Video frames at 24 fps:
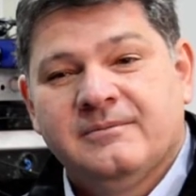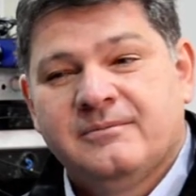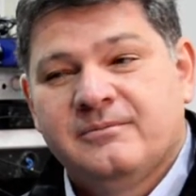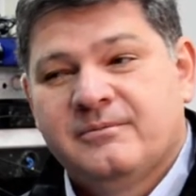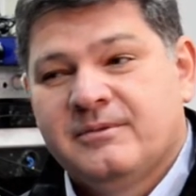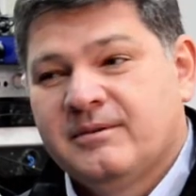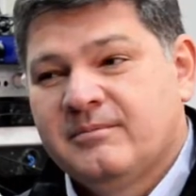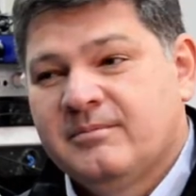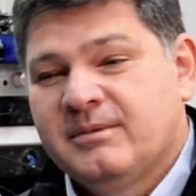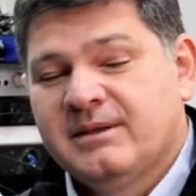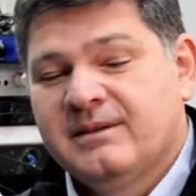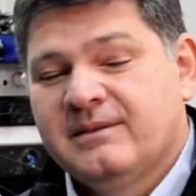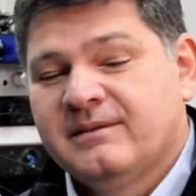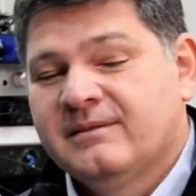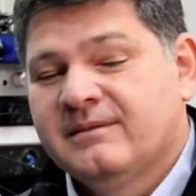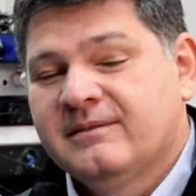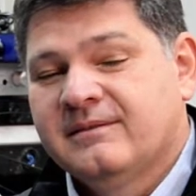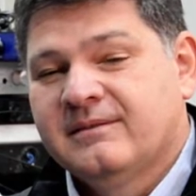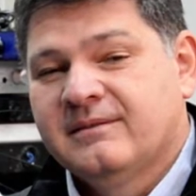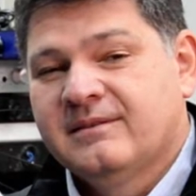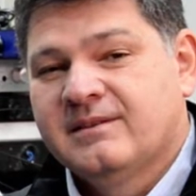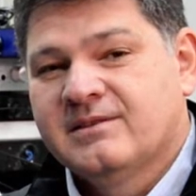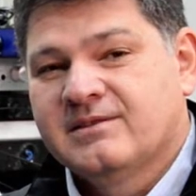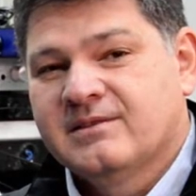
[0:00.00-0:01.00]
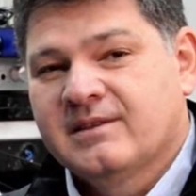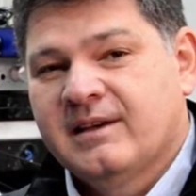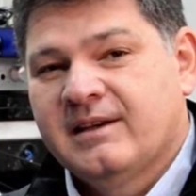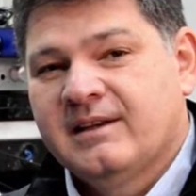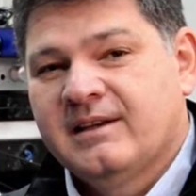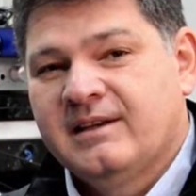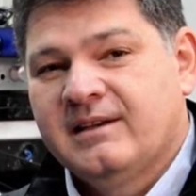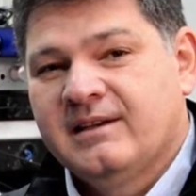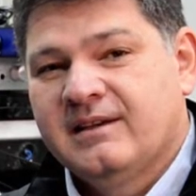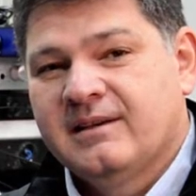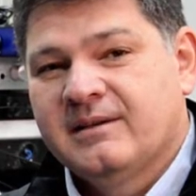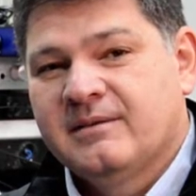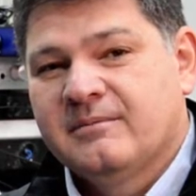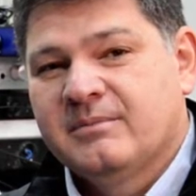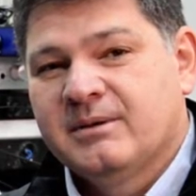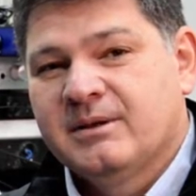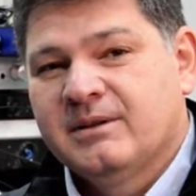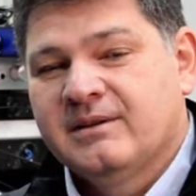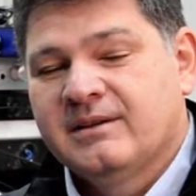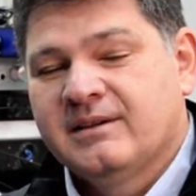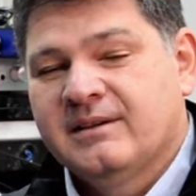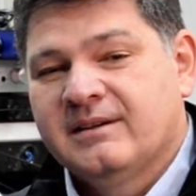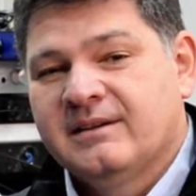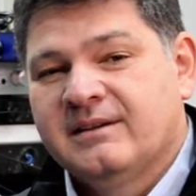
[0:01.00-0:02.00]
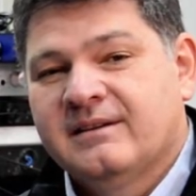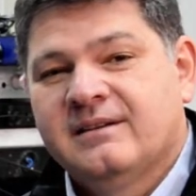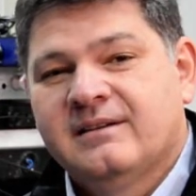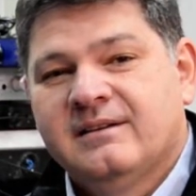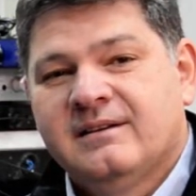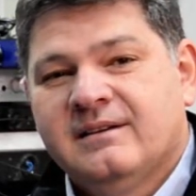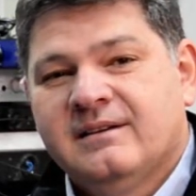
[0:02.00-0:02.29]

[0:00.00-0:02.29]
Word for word: we've been designing and building